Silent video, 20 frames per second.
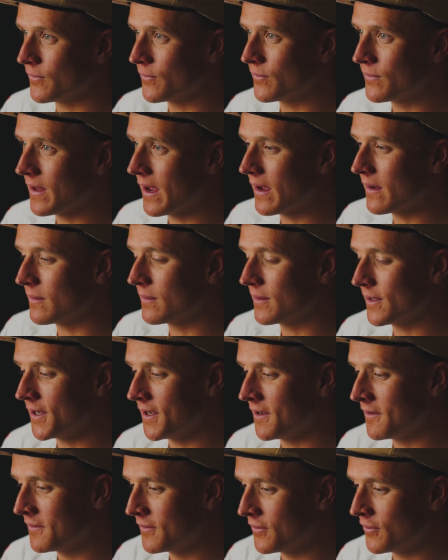to tackle
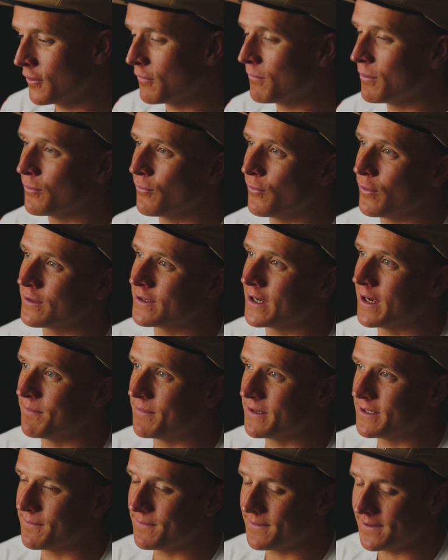the double world
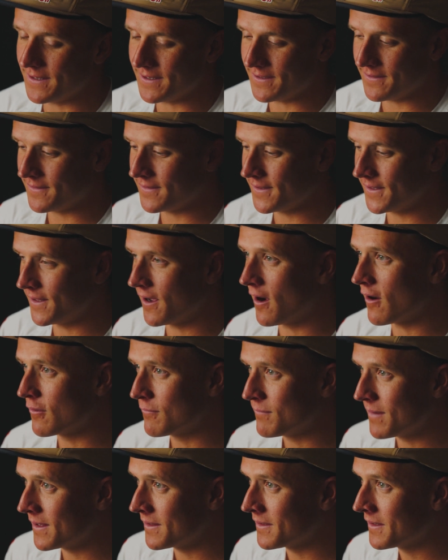championship season in the
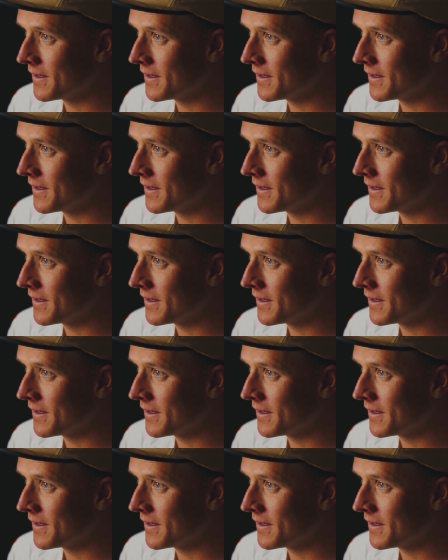Ironman.